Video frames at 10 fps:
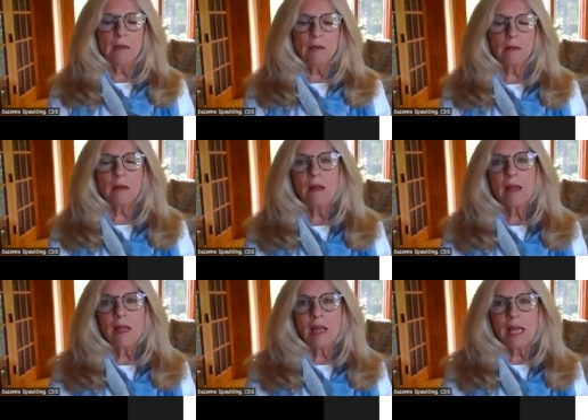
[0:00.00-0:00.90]

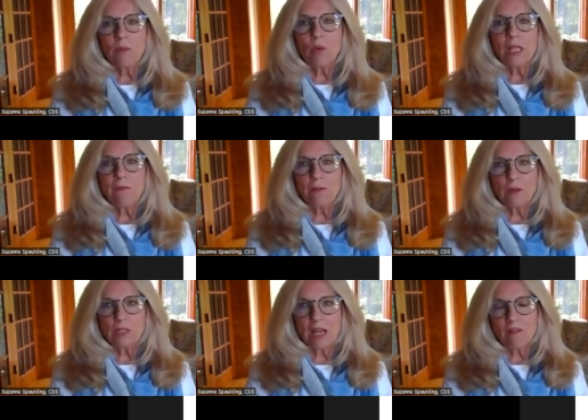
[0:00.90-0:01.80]
it really
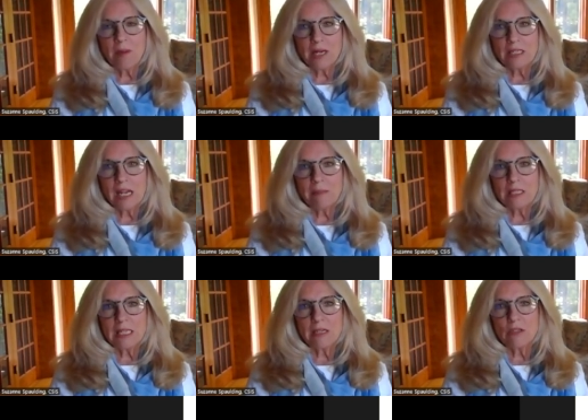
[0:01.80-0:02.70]
flows out of my time
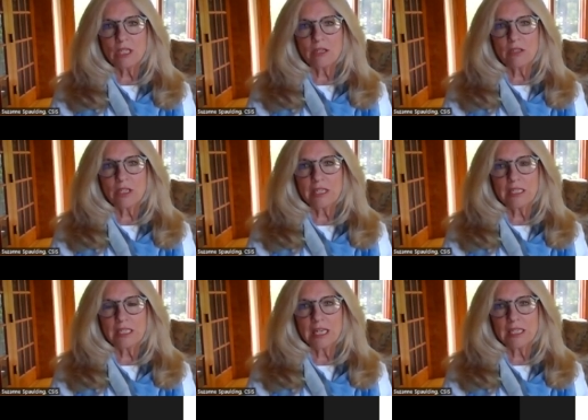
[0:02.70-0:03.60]
as the undersecretary
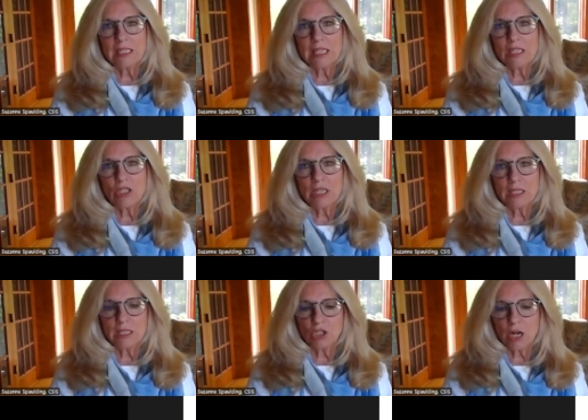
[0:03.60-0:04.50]
at, D- at,
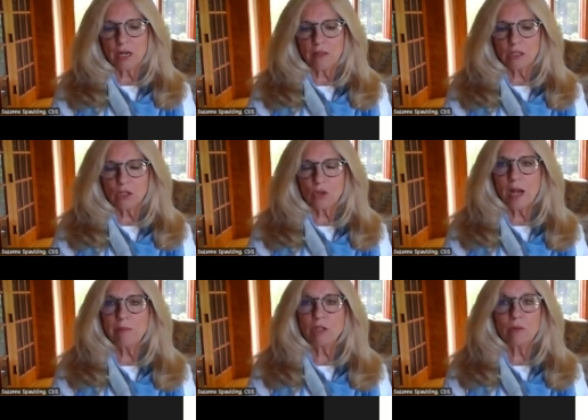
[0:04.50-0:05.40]
DHS, as Jonathan
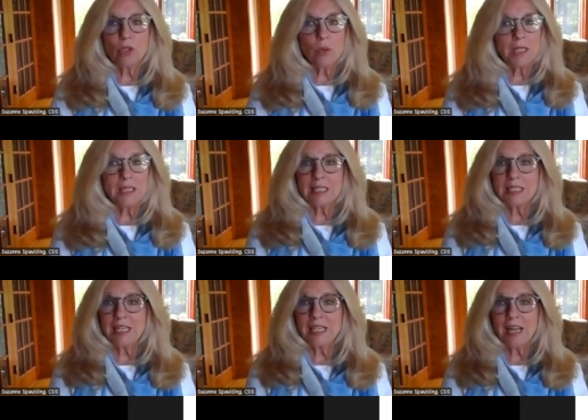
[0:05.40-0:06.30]
described. So in
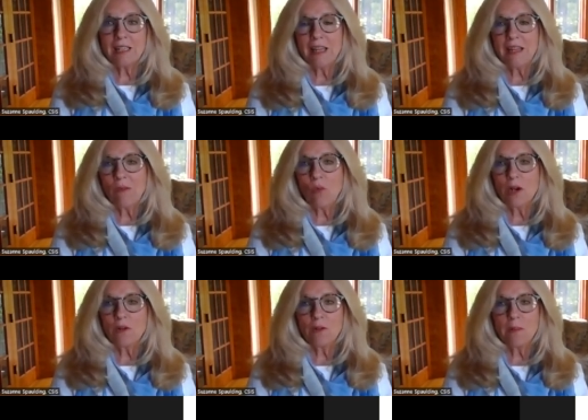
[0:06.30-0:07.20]
2016, I led the
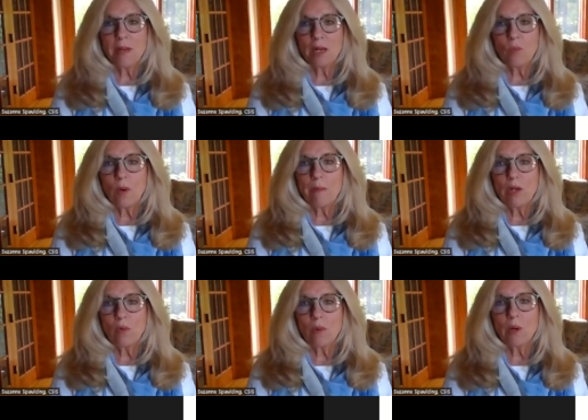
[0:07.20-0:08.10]
wonderful men and
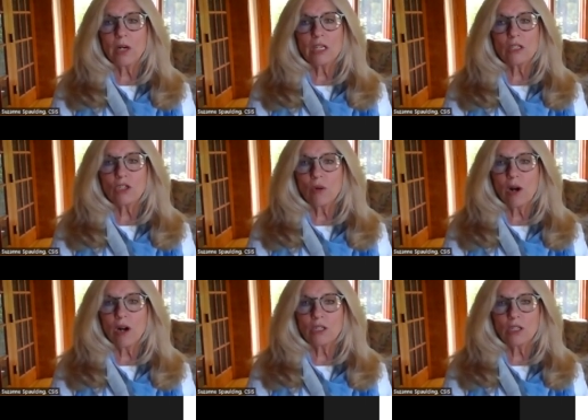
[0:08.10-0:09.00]
women who were working so
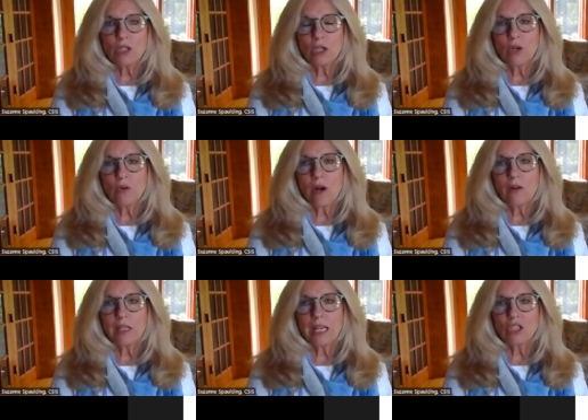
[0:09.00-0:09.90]
hard to secure
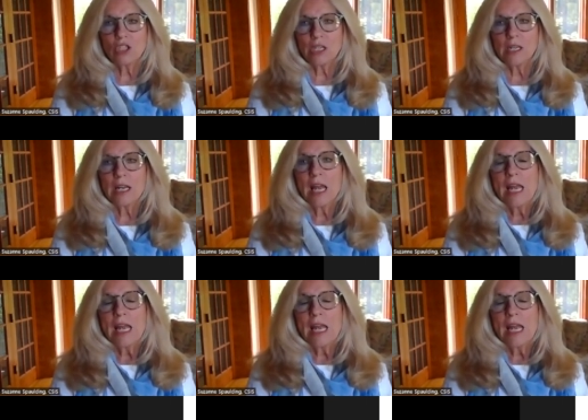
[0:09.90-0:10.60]
our election.